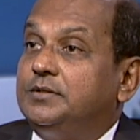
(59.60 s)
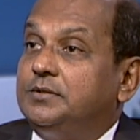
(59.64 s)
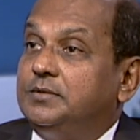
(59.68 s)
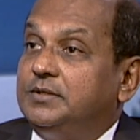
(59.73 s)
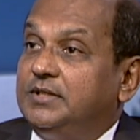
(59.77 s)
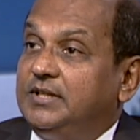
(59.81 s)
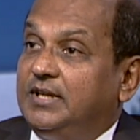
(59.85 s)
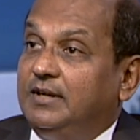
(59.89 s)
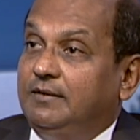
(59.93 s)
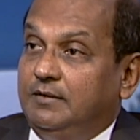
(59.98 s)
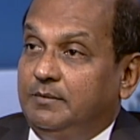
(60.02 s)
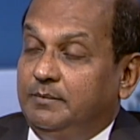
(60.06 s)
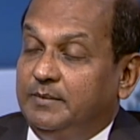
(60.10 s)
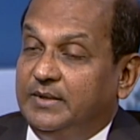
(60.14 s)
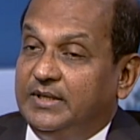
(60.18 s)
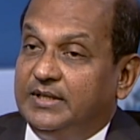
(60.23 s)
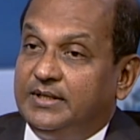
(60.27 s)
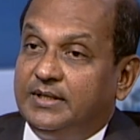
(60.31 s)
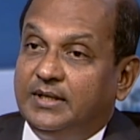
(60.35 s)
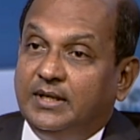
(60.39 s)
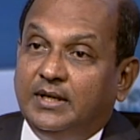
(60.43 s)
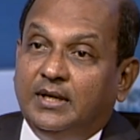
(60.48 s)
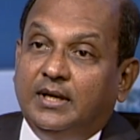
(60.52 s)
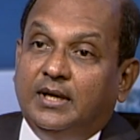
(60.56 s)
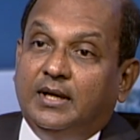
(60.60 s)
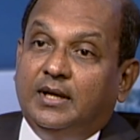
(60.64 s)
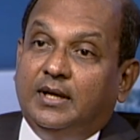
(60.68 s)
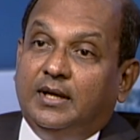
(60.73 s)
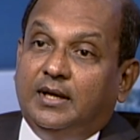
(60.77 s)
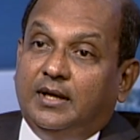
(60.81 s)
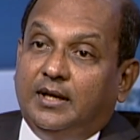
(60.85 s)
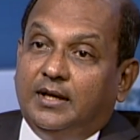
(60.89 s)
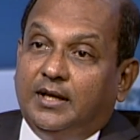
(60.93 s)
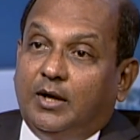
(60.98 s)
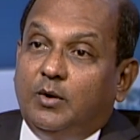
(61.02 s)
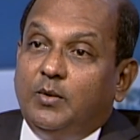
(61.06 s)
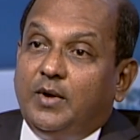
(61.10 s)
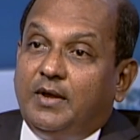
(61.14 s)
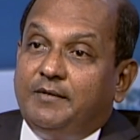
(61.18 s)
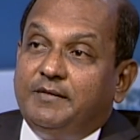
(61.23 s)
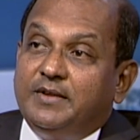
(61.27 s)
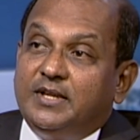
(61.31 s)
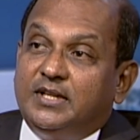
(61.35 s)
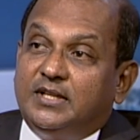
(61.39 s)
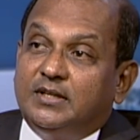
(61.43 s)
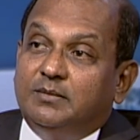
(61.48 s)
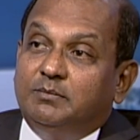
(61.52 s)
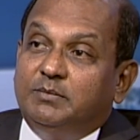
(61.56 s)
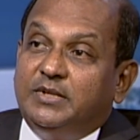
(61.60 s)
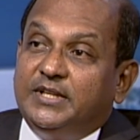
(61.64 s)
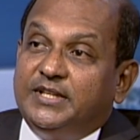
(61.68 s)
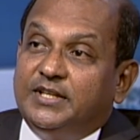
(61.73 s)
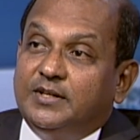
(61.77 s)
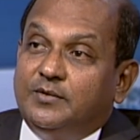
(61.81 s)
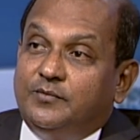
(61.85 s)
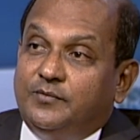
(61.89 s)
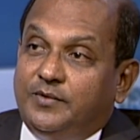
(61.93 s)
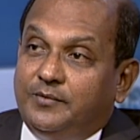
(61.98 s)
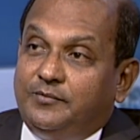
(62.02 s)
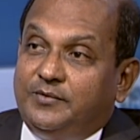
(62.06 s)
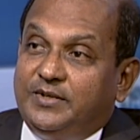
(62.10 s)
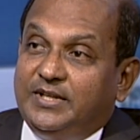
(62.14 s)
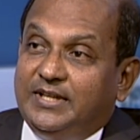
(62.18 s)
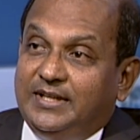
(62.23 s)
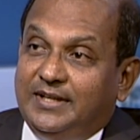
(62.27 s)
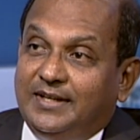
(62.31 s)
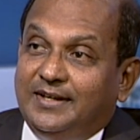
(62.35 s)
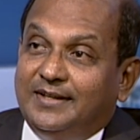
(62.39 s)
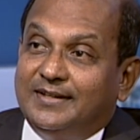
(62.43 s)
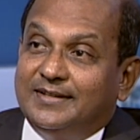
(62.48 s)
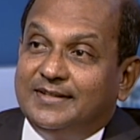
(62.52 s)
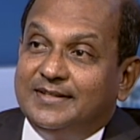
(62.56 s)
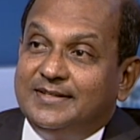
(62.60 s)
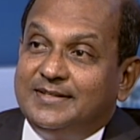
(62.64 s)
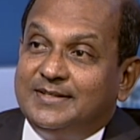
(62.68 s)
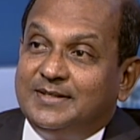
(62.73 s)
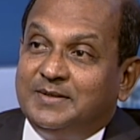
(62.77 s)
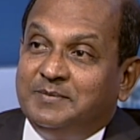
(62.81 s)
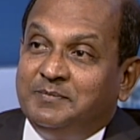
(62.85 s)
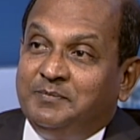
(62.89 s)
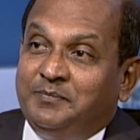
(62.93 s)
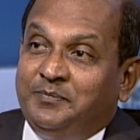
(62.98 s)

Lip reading: to the government. Now, having completed 50 years,